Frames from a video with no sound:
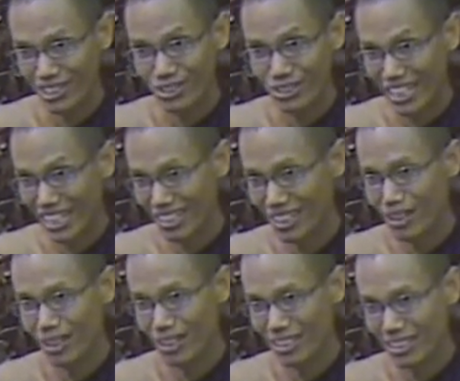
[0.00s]
to tell
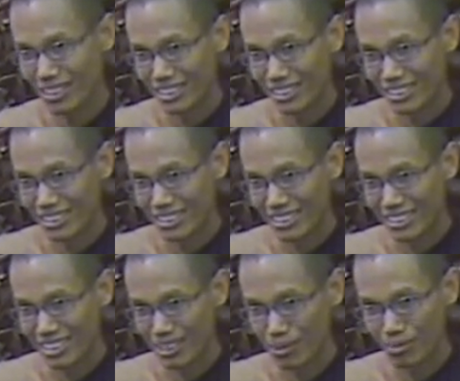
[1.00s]

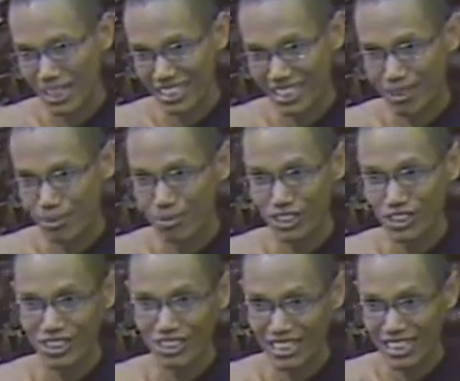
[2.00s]
uh, Bhante
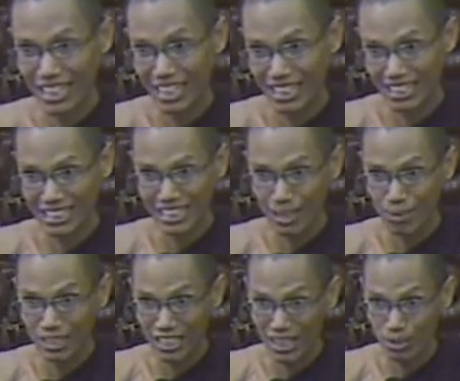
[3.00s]
because they, are, they
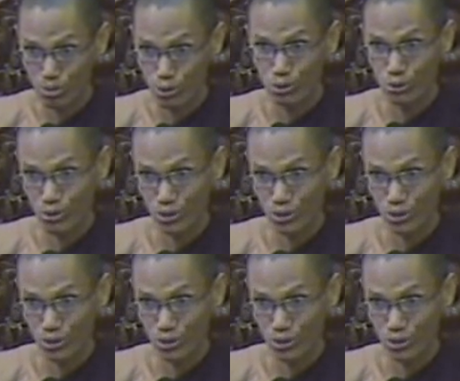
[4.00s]
have done pure